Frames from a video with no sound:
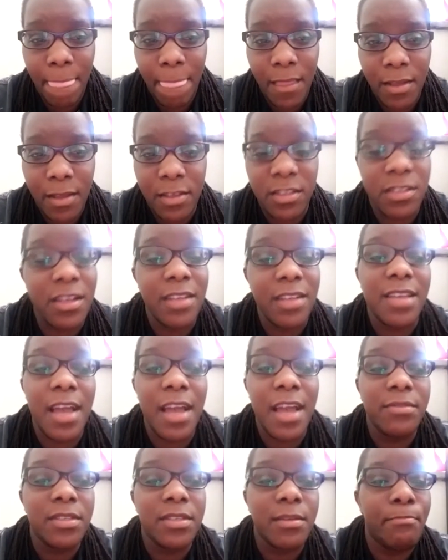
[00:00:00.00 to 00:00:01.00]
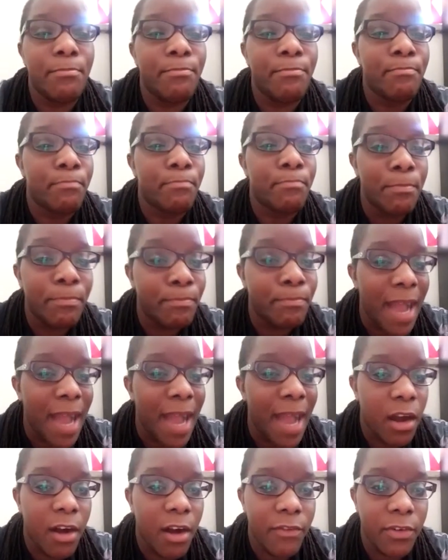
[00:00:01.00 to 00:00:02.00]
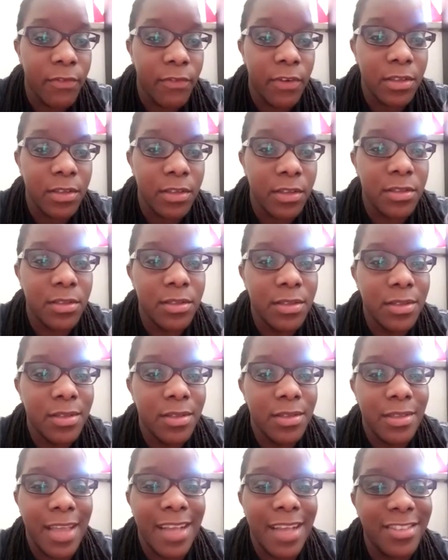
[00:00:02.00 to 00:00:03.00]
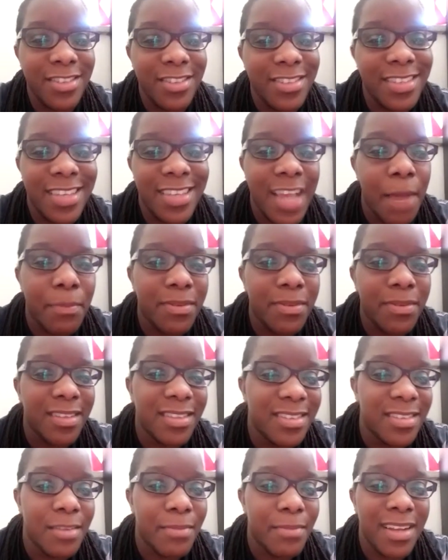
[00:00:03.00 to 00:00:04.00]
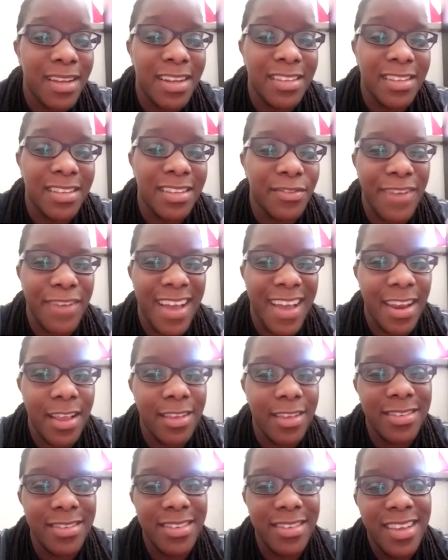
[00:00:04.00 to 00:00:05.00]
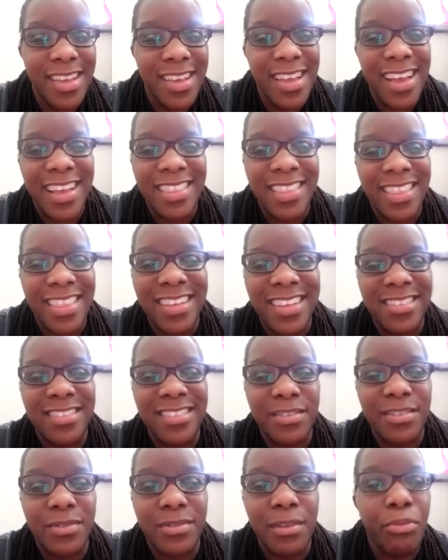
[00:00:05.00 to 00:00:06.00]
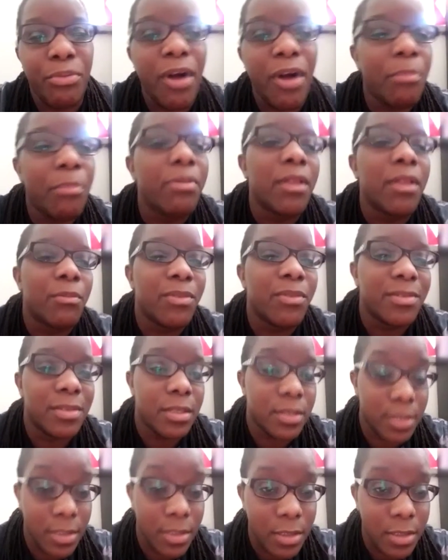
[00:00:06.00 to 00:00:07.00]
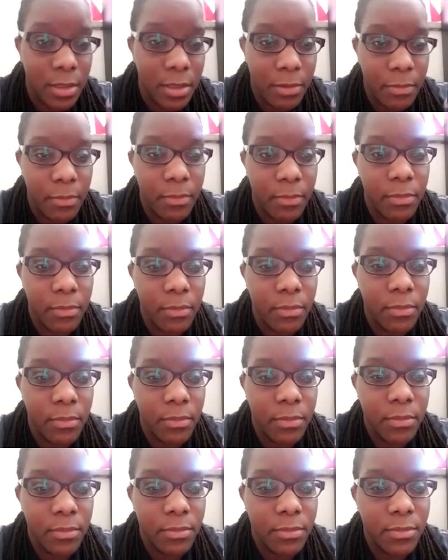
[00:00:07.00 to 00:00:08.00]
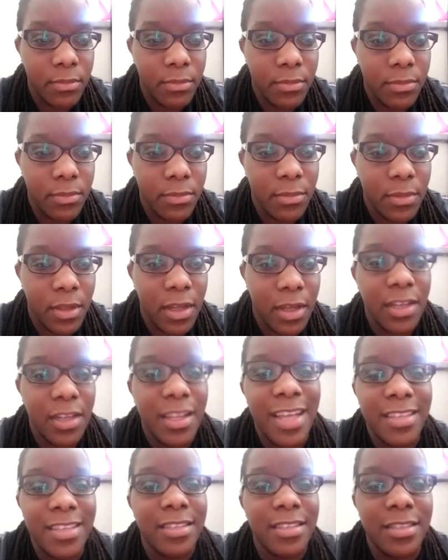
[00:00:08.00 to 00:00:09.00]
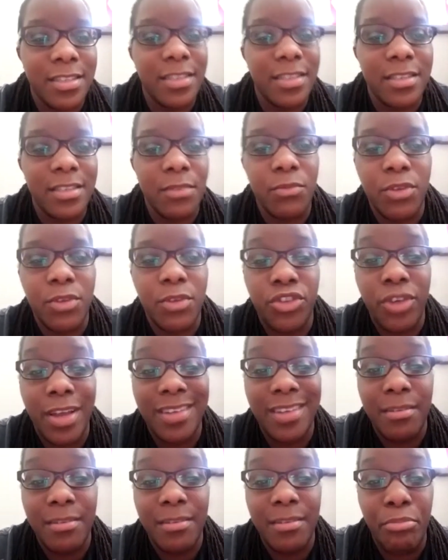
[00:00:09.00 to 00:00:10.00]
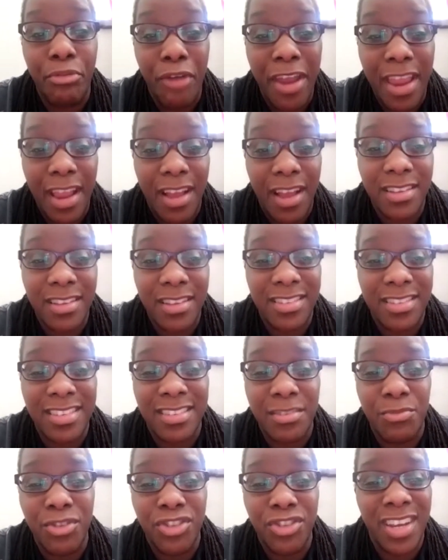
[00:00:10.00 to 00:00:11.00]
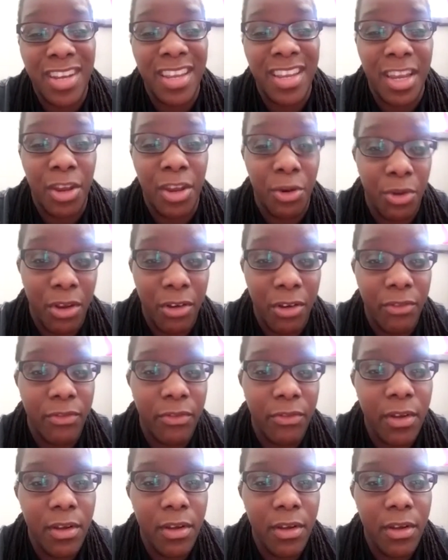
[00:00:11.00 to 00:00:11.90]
This is not time to bank off of us. That's just capitalism at its finest. And that's the problem with the system. And that's the system we're trying to break, the system we're trying to get out of.